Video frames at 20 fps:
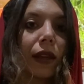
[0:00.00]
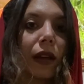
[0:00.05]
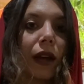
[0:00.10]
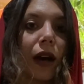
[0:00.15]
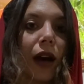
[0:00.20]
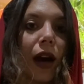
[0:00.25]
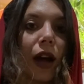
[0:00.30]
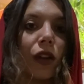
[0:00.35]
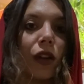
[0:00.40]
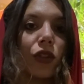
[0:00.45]

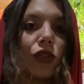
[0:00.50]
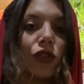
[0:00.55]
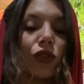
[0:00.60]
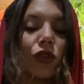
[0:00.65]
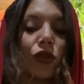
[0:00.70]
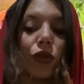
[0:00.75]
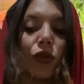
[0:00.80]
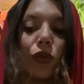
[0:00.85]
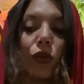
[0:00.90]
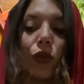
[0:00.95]

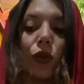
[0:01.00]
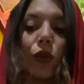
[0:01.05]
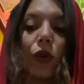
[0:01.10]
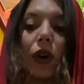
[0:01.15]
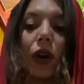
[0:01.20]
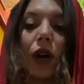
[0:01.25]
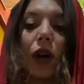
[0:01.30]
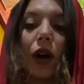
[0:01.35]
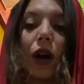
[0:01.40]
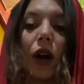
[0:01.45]
unto
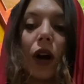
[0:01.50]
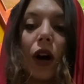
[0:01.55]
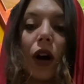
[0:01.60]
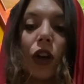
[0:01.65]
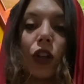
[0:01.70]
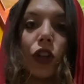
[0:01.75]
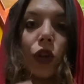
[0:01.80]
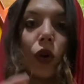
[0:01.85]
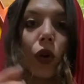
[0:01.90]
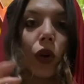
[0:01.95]

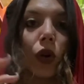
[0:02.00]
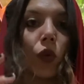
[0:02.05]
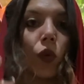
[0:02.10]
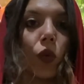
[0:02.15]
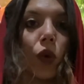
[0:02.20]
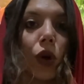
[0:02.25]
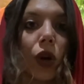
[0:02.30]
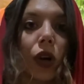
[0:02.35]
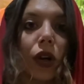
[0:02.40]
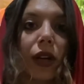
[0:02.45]
your
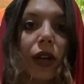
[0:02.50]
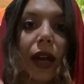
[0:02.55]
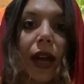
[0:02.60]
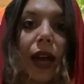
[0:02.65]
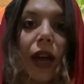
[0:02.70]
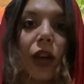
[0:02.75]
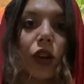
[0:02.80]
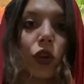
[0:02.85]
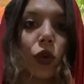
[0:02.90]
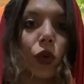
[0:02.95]
work
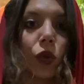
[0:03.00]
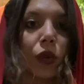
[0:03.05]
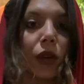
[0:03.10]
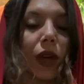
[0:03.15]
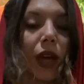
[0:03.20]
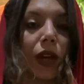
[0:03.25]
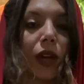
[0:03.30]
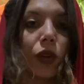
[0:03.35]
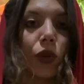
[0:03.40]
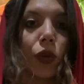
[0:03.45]

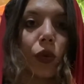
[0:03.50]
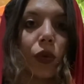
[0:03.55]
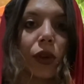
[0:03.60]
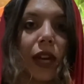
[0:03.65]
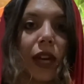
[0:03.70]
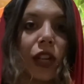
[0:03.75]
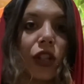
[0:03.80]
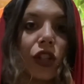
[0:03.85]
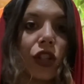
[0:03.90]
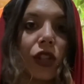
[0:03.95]
and
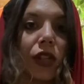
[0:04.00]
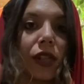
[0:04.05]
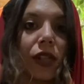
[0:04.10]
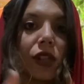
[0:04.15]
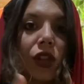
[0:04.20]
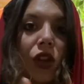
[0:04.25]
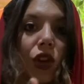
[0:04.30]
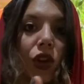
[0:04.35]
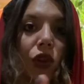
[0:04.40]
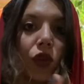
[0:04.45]
creations,
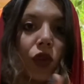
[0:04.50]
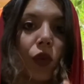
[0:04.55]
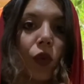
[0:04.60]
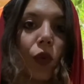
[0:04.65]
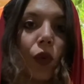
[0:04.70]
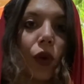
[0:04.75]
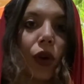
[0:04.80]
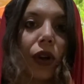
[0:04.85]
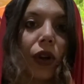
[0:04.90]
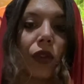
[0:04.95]
your
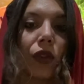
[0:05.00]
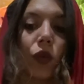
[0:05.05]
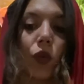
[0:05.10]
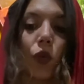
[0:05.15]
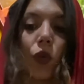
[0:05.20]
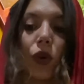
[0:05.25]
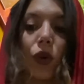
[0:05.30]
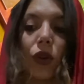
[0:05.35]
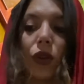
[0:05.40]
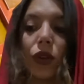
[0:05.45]
work in the
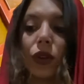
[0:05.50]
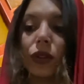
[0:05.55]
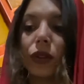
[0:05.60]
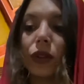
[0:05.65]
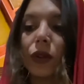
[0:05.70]
world.